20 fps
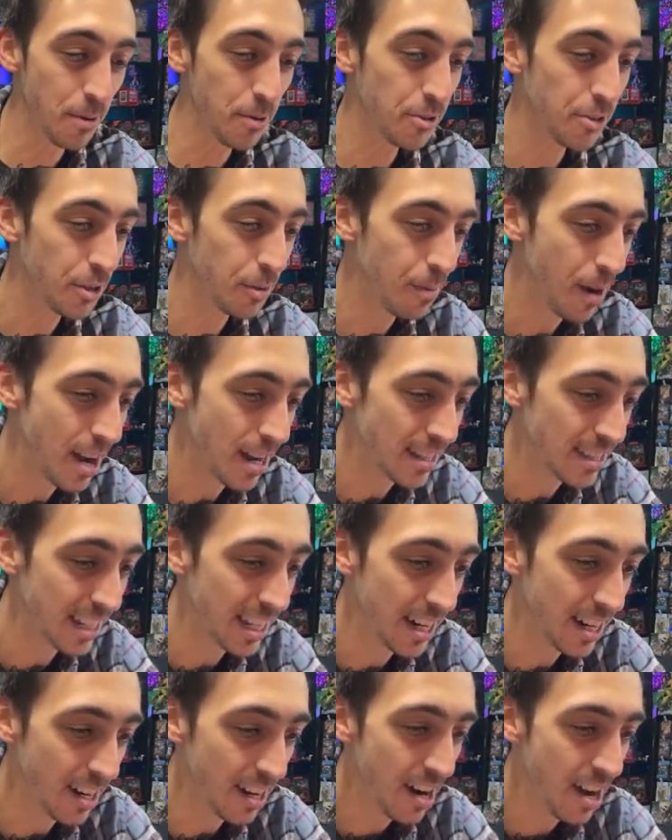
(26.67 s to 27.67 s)
booster box
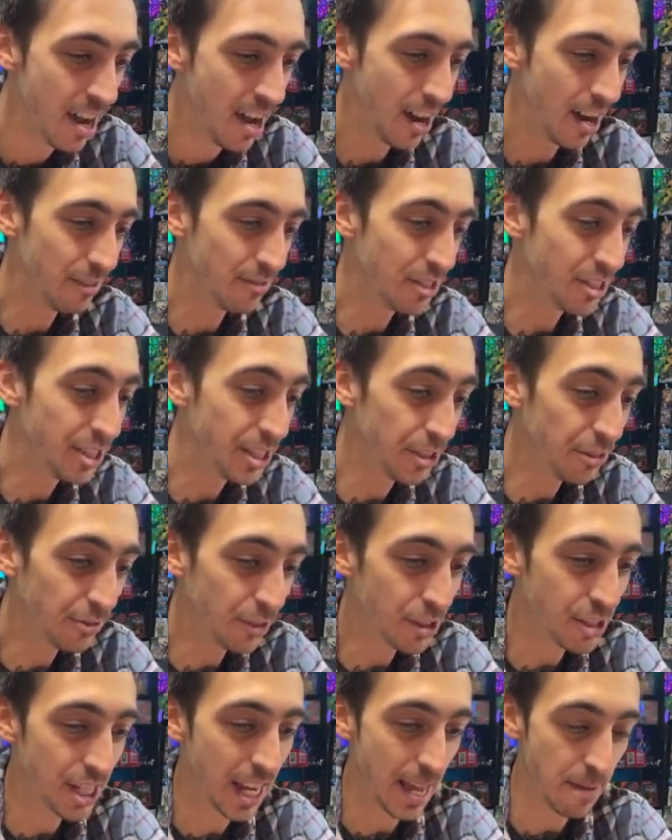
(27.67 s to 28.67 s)
here of
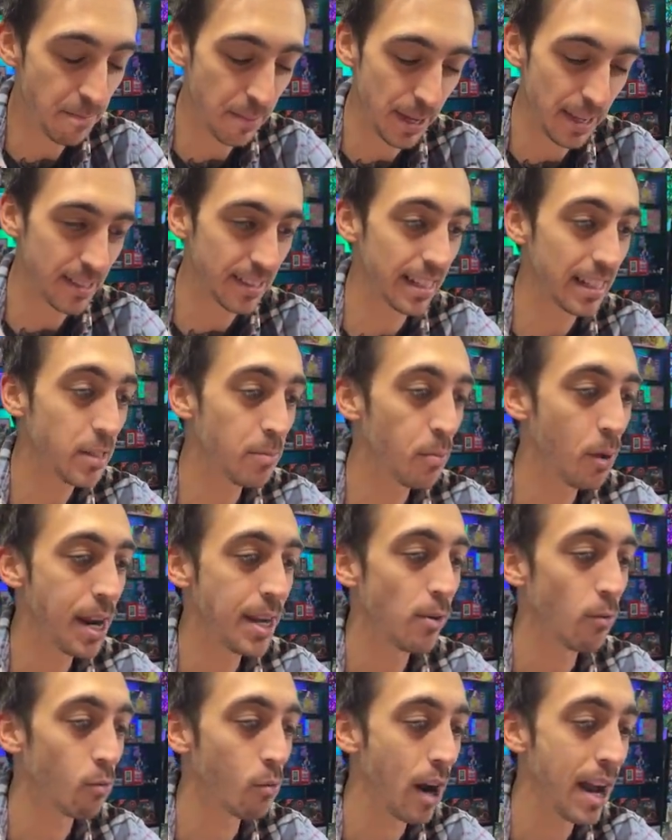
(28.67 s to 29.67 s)
Silver Tempest. Let's
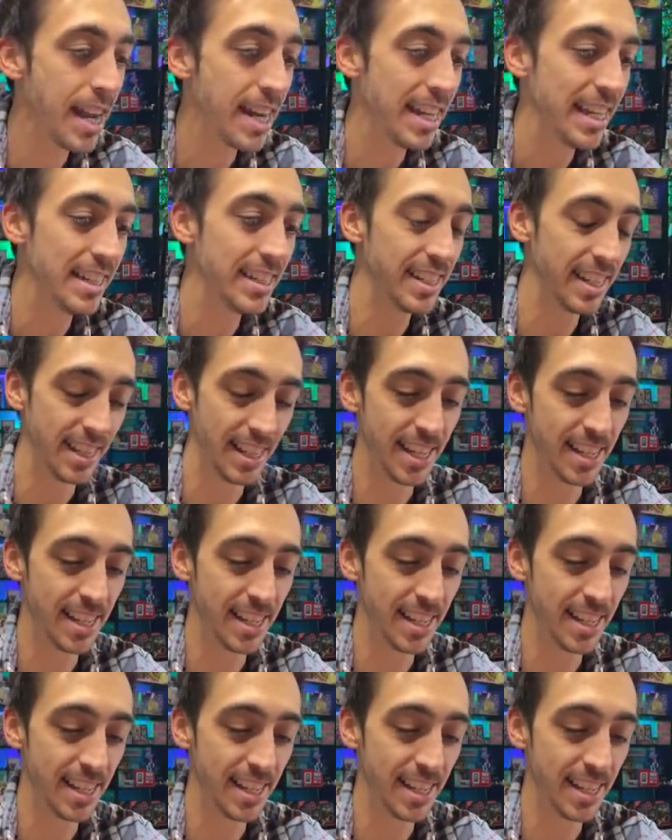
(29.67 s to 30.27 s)
break right into